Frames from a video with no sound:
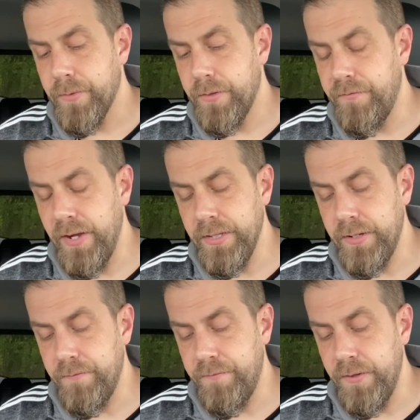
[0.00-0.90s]

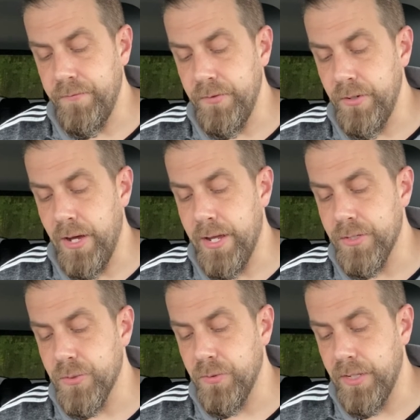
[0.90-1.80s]
Finally, faithful
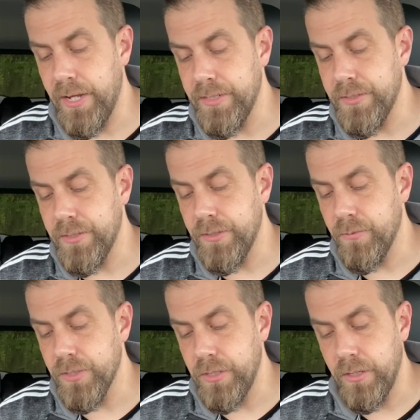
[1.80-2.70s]
Johannes realized there
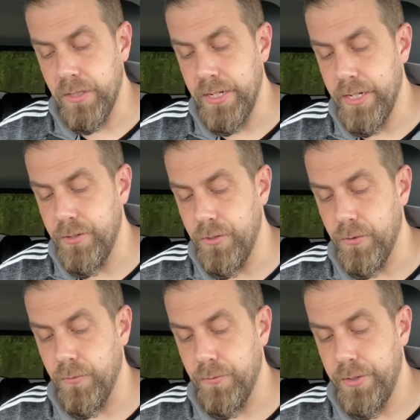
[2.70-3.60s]
was little he could do.